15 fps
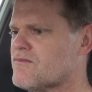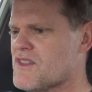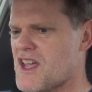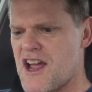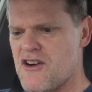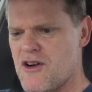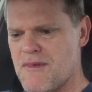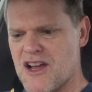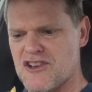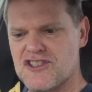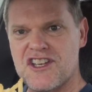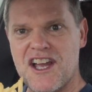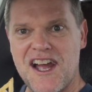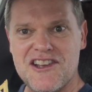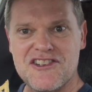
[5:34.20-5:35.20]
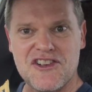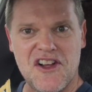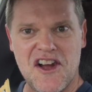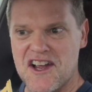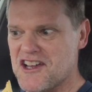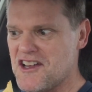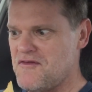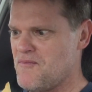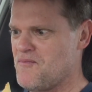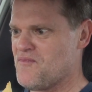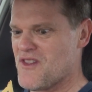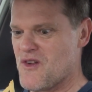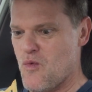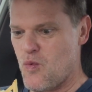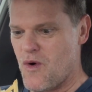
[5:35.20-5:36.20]
They almost taste like it.
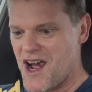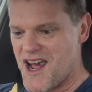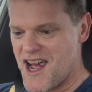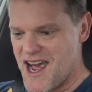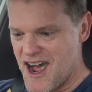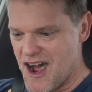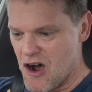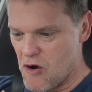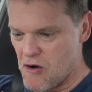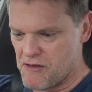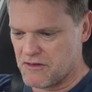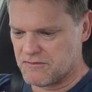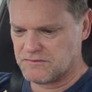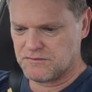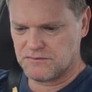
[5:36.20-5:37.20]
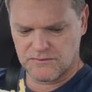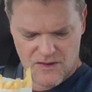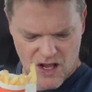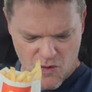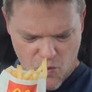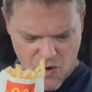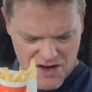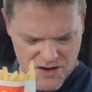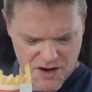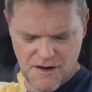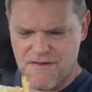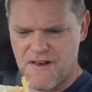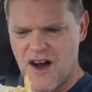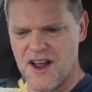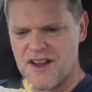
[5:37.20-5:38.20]
Wow! I wonder
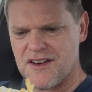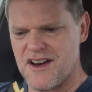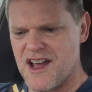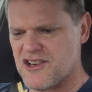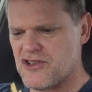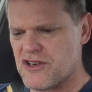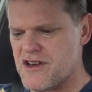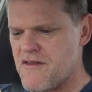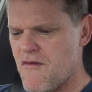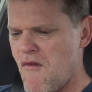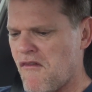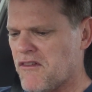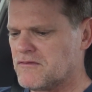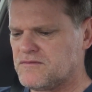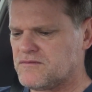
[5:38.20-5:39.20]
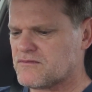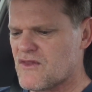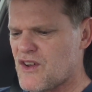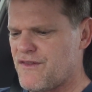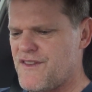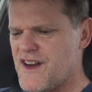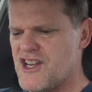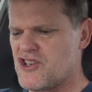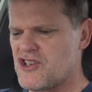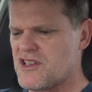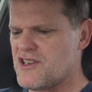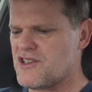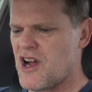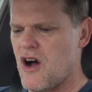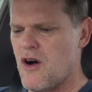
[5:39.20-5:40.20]
if I can actually finish
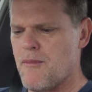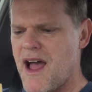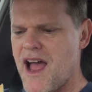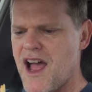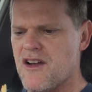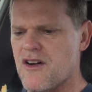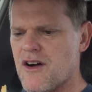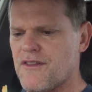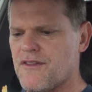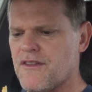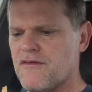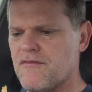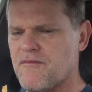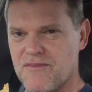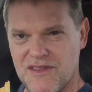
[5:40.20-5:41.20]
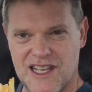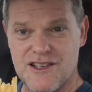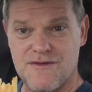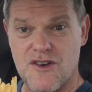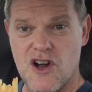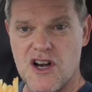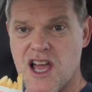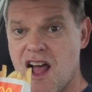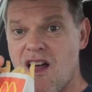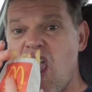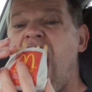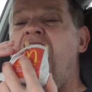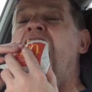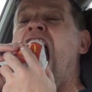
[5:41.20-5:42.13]
this whole bag off. Let's find out.